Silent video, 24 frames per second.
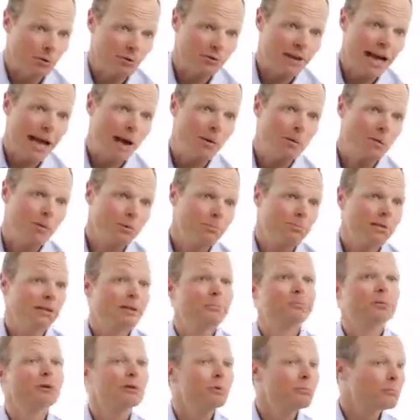of that would be
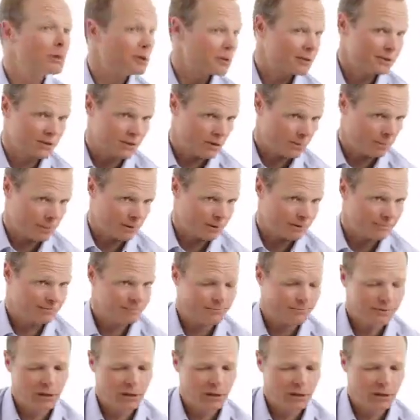the Bloomberg terminal.